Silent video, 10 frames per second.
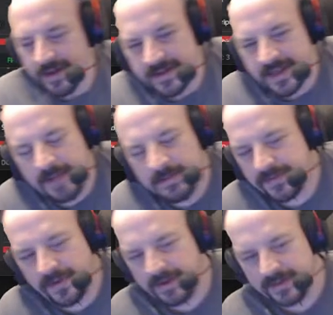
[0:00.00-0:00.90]
The game is
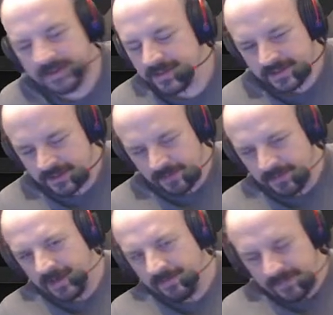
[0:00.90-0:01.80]
just going
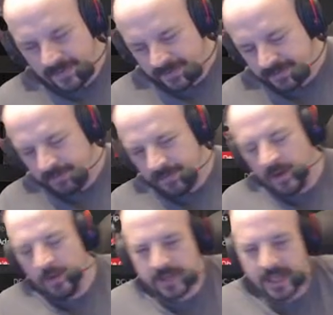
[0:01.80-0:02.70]
to be
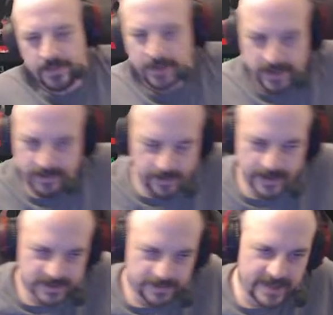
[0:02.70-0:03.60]
my own game will only ever
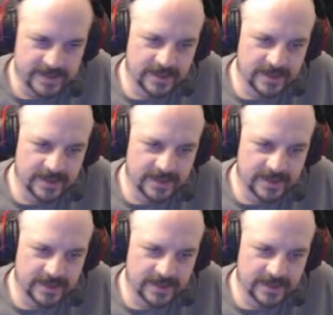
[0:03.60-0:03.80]
be a space